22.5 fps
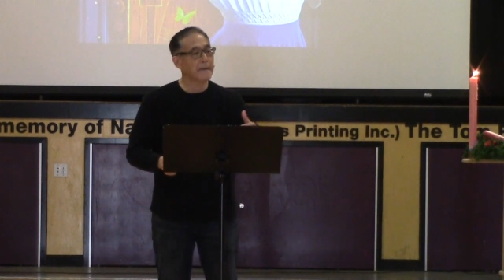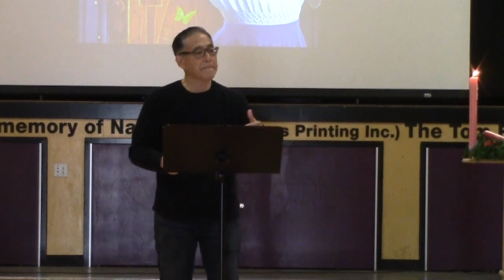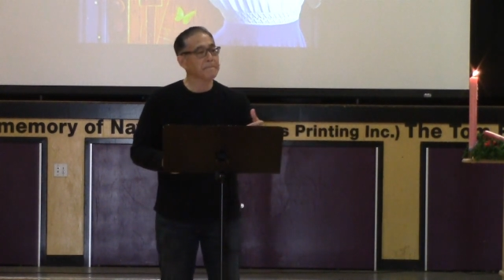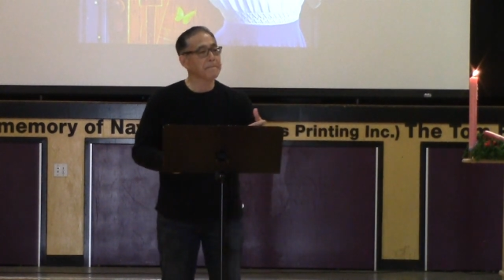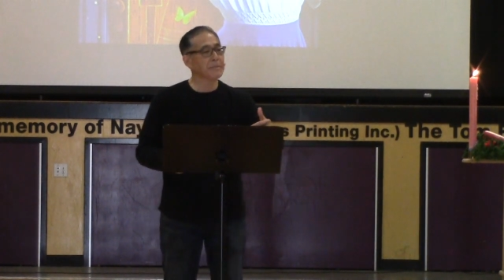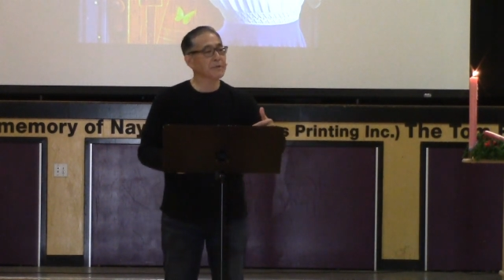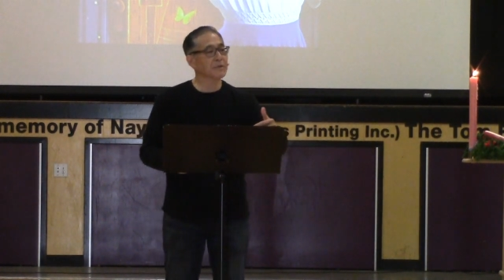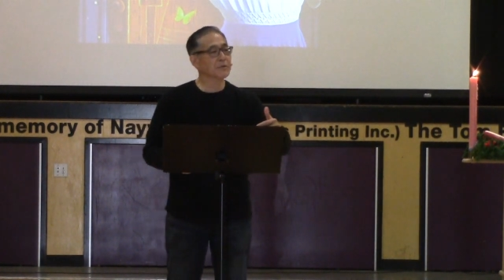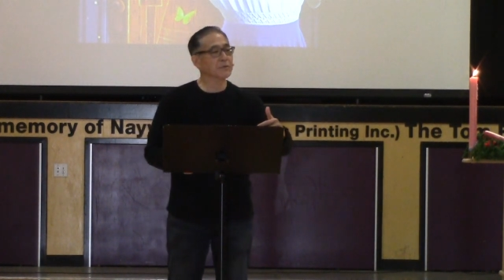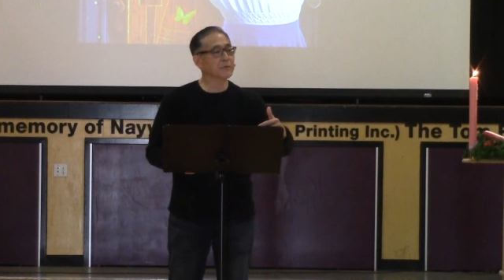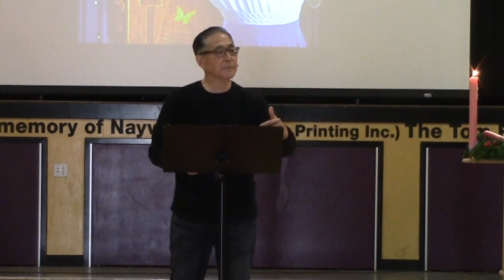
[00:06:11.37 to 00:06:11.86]

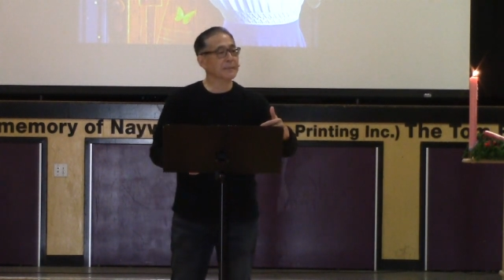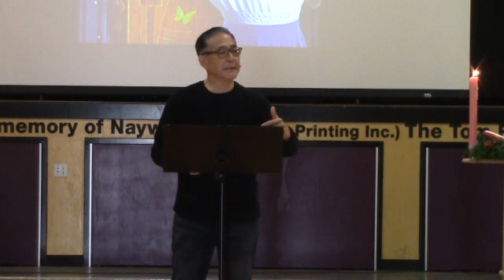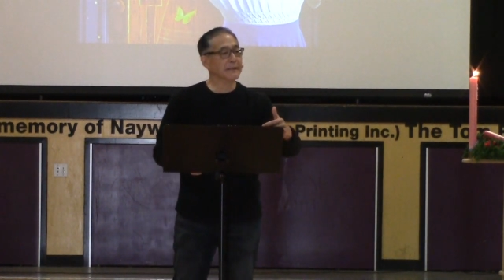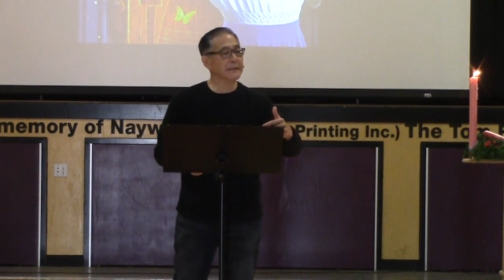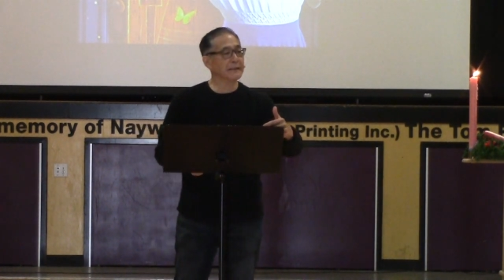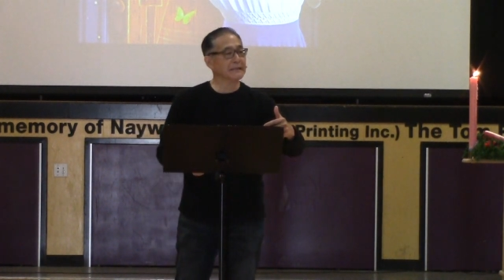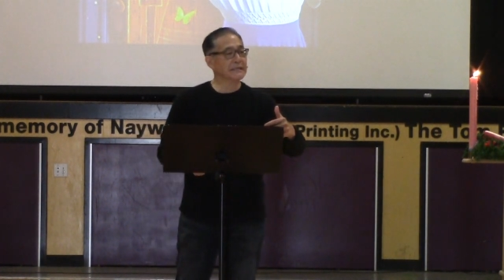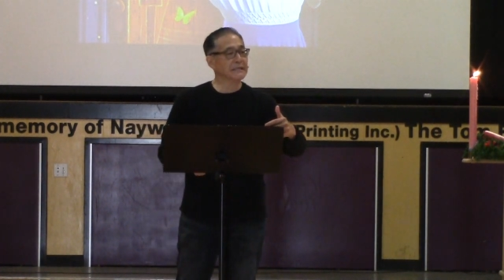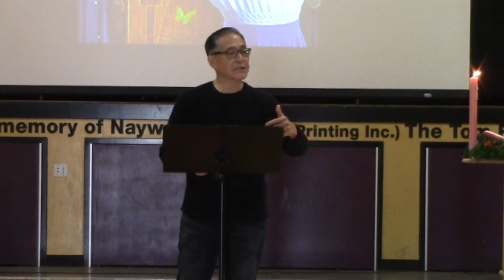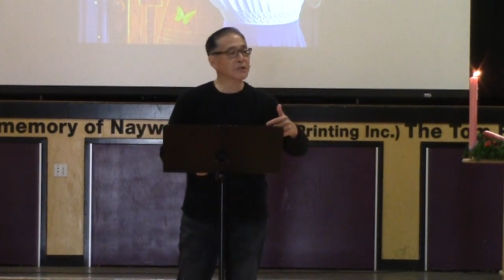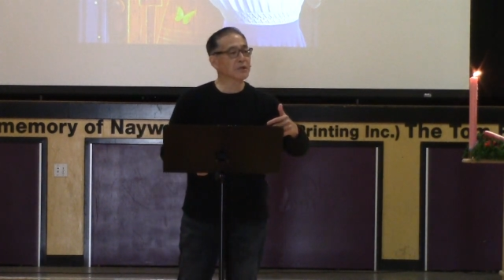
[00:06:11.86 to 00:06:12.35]

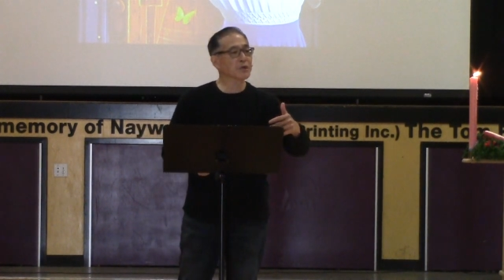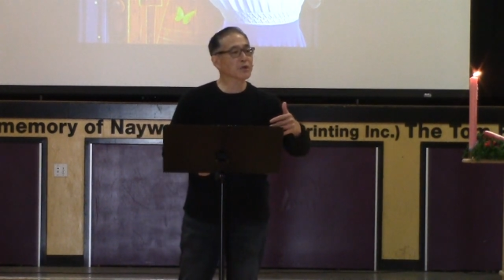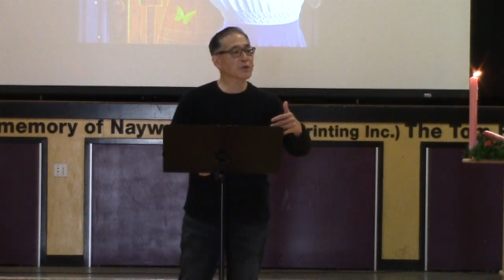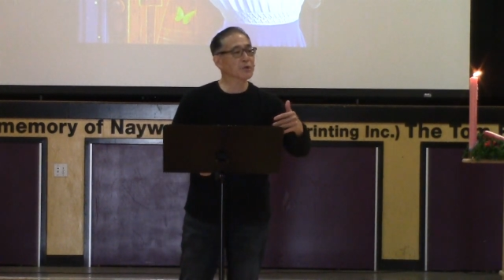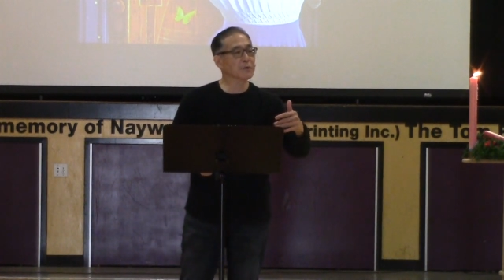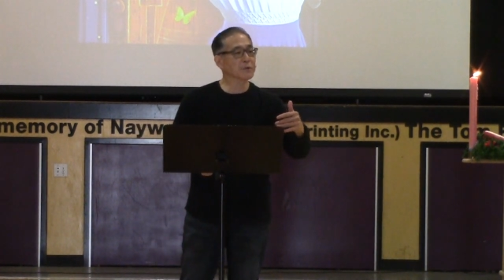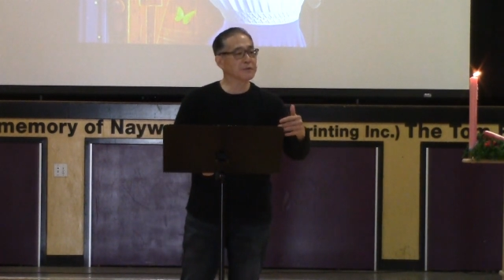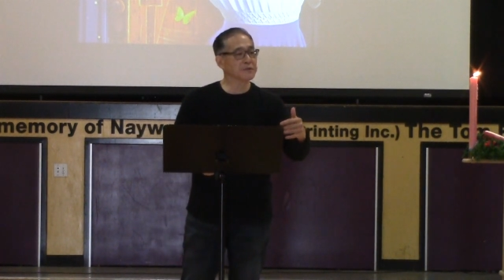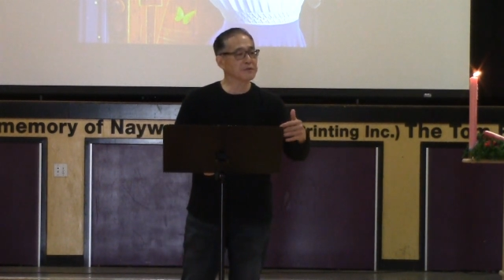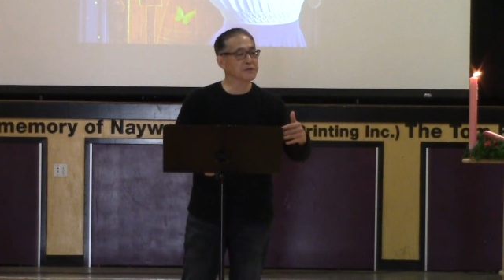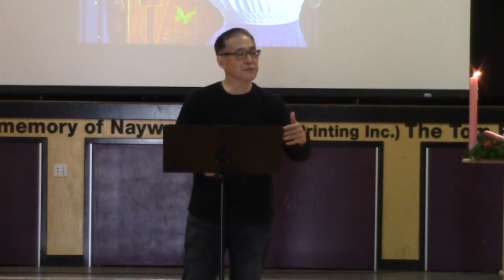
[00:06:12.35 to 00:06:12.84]
Mirabel
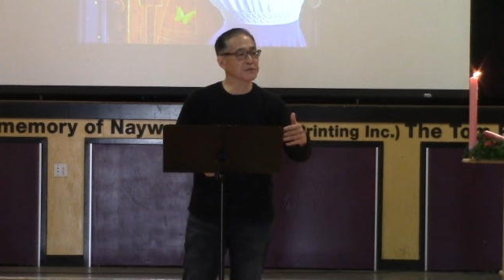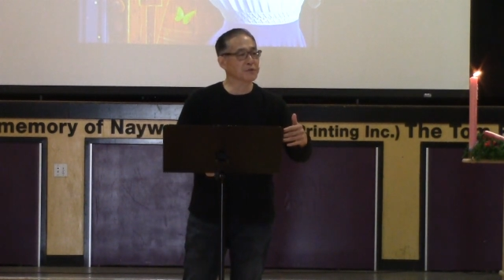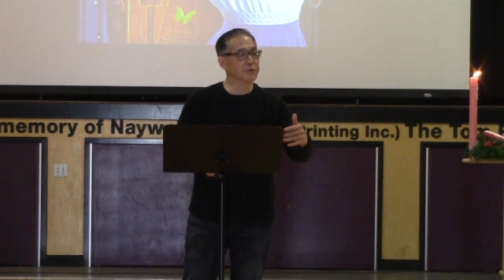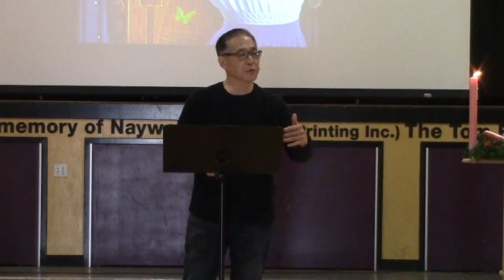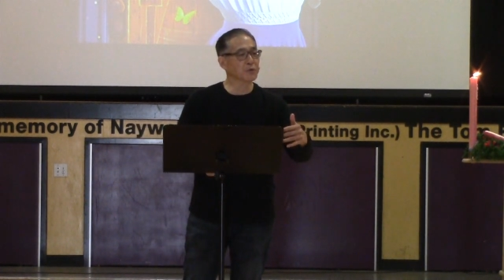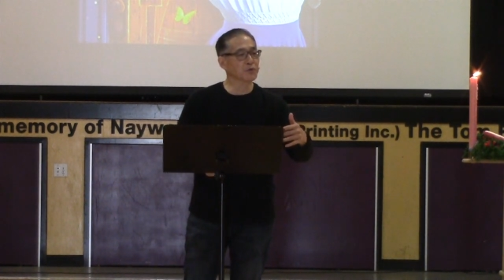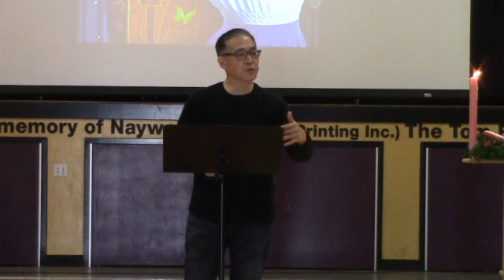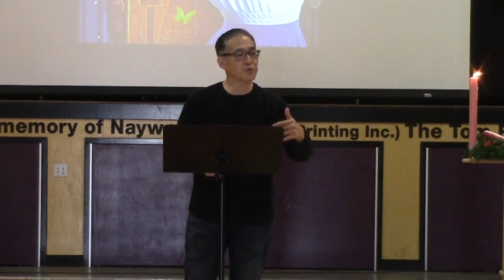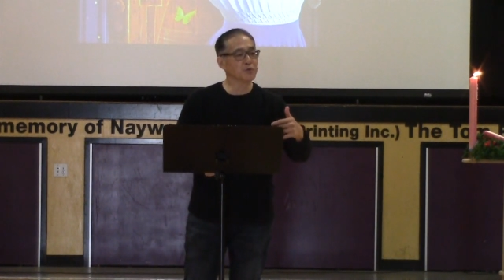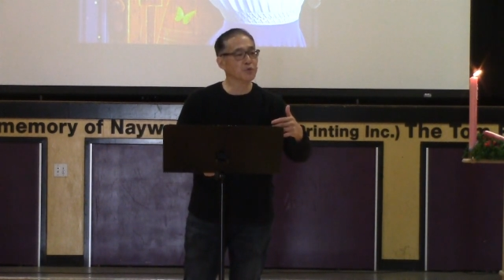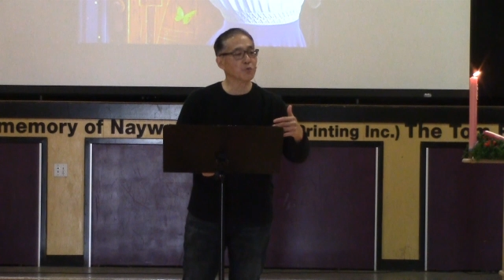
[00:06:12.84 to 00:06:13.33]
encourages
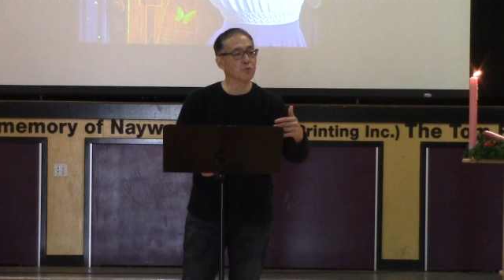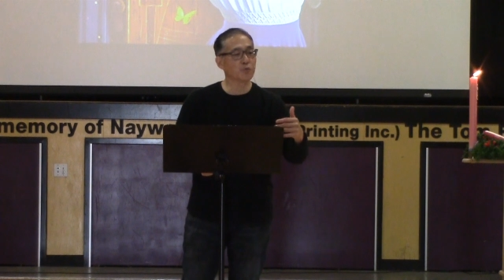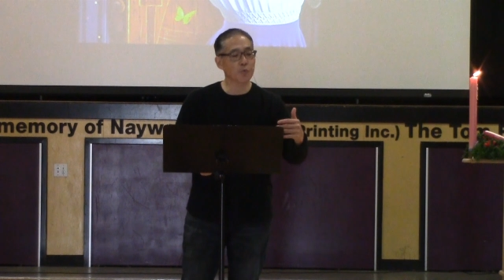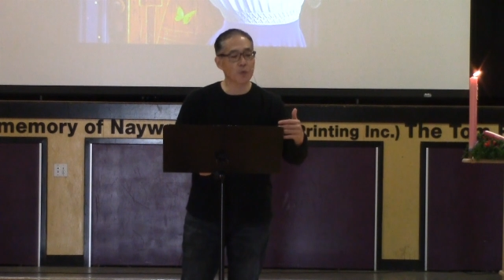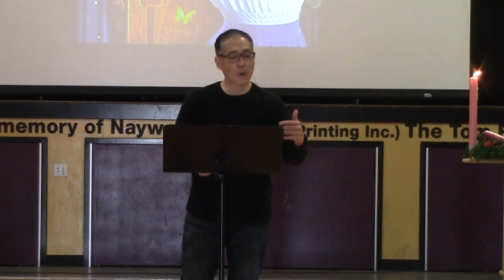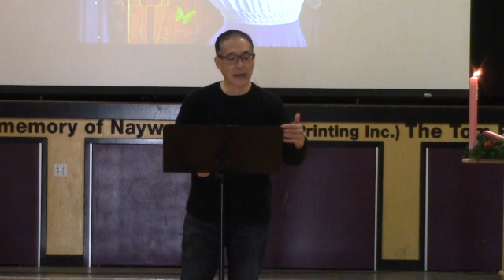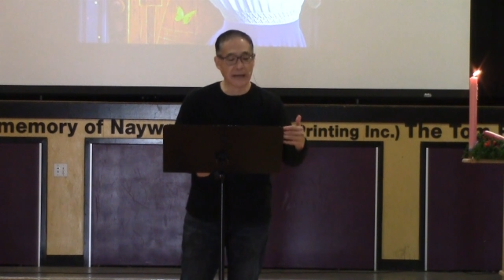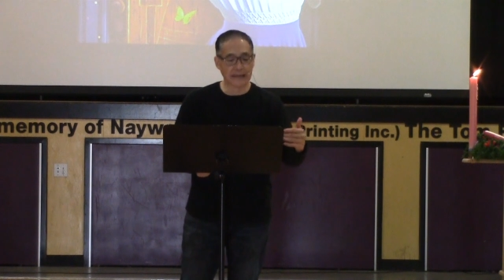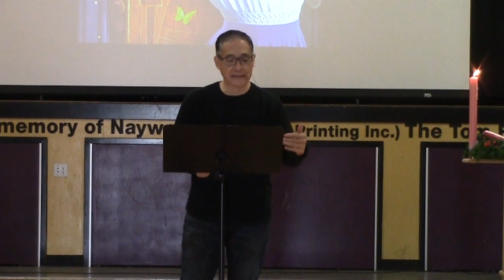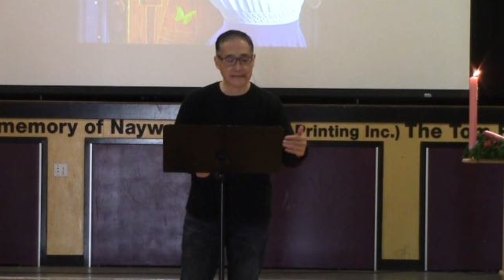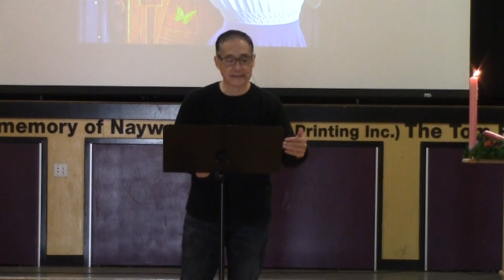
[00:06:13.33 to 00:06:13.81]
her to
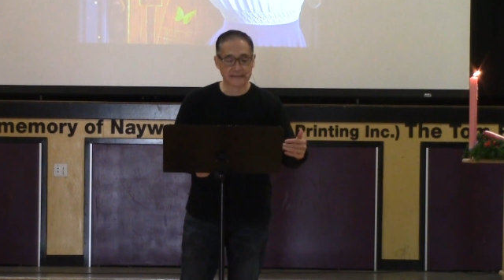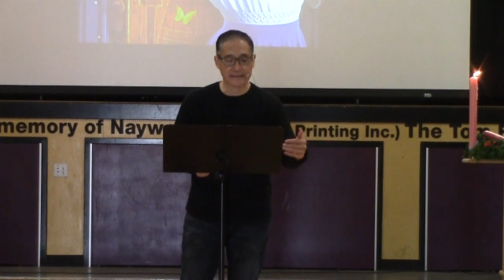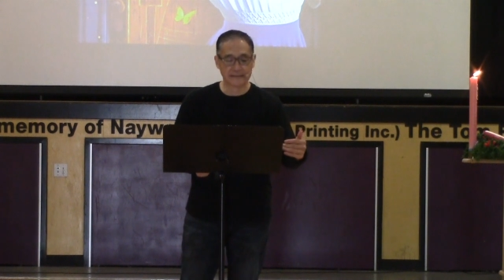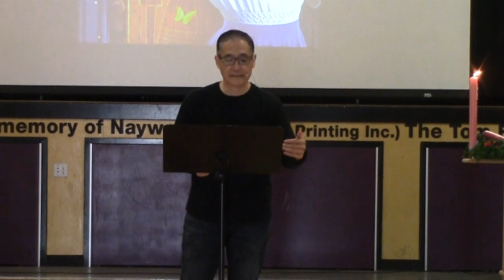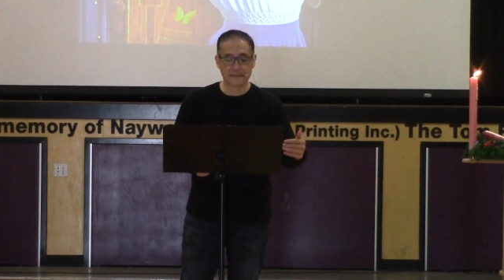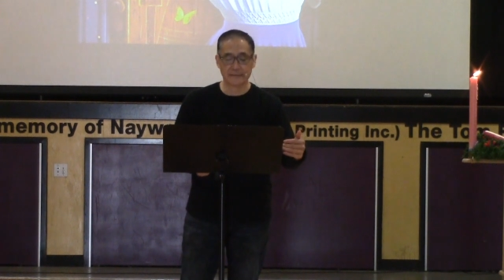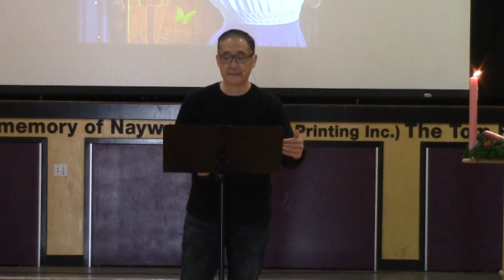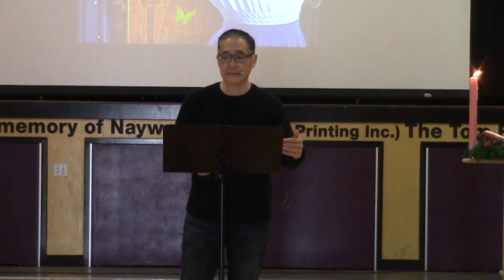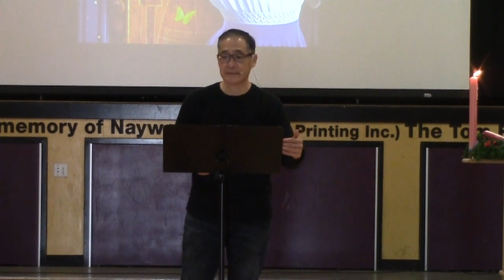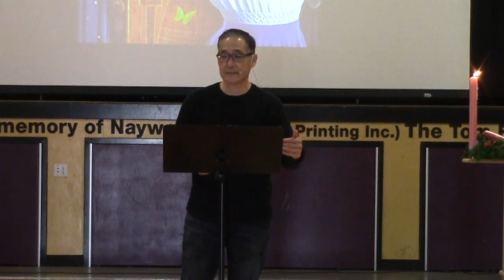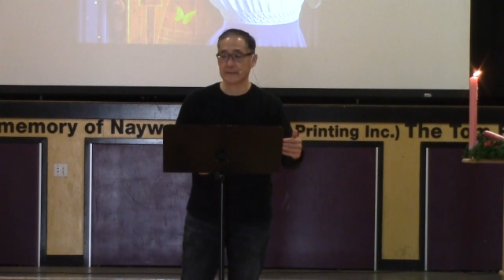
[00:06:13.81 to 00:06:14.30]

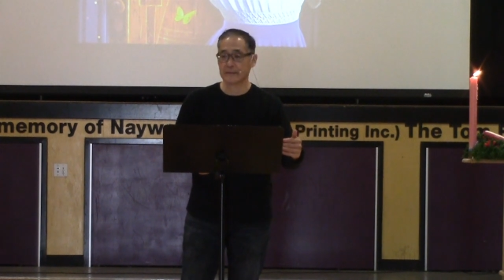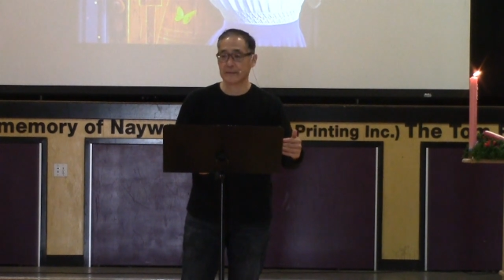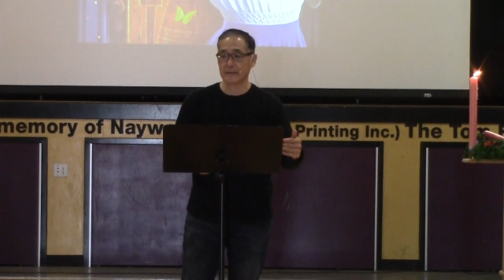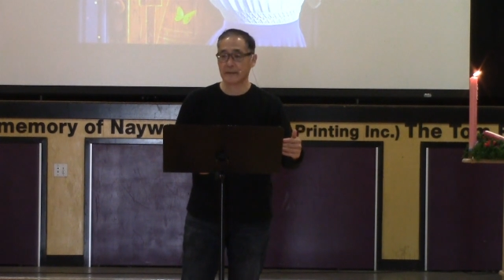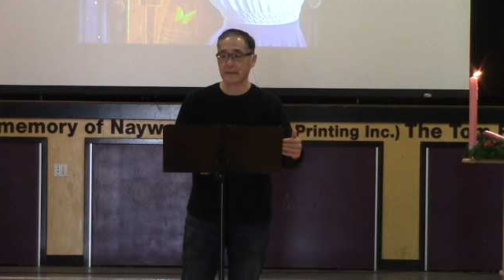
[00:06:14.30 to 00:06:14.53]
rest